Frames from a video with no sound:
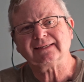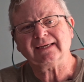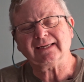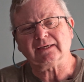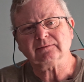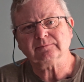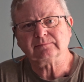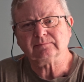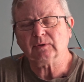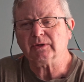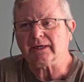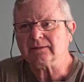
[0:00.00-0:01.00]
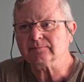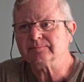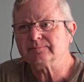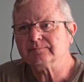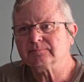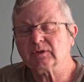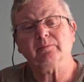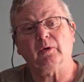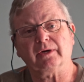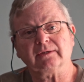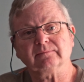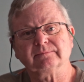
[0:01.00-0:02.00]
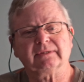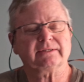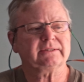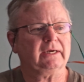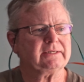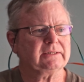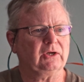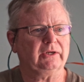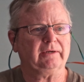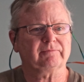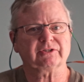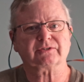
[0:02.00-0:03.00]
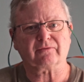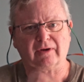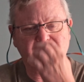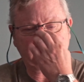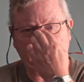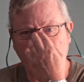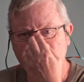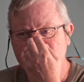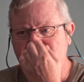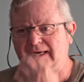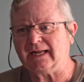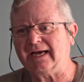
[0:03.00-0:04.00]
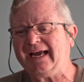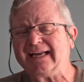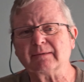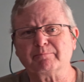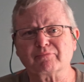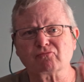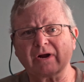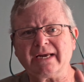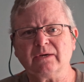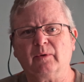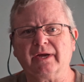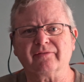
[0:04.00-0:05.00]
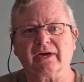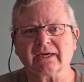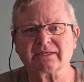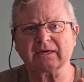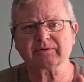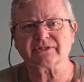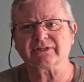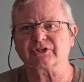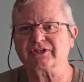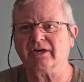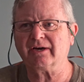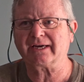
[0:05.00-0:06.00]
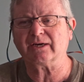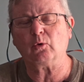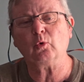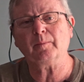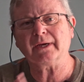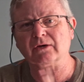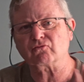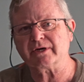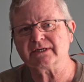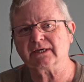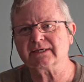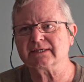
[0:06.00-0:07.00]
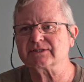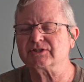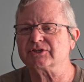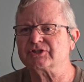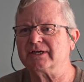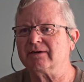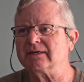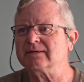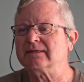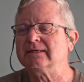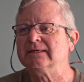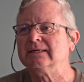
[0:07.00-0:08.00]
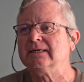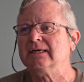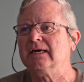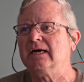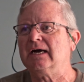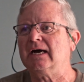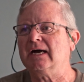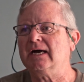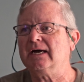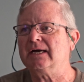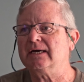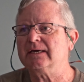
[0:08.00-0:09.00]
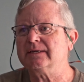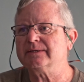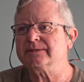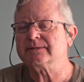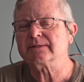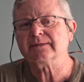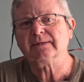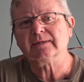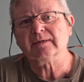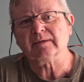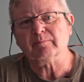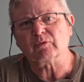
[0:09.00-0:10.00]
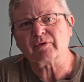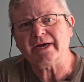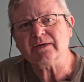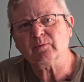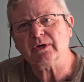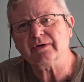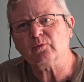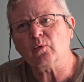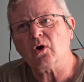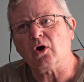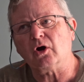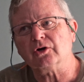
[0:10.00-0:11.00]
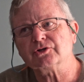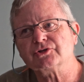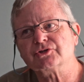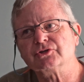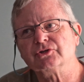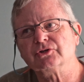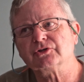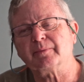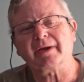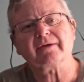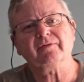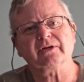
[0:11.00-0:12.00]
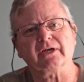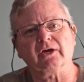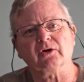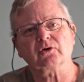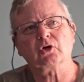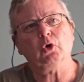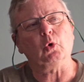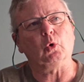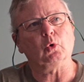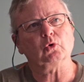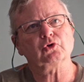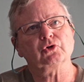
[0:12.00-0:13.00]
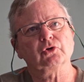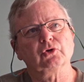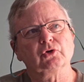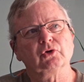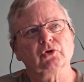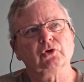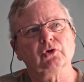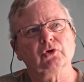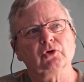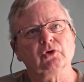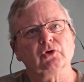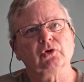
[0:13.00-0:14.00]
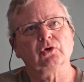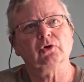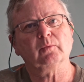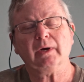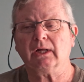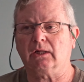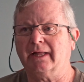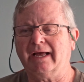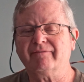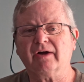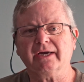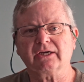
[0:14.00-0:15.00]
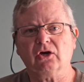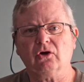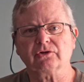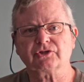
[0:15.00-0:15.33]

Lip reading: Hello, morning, good morning. It's nice and early, just arrived at my office and I had a brainwave as I was in the shower. I get all my great ideas in the shower, and the brainwave was to make a video called, well, have I gone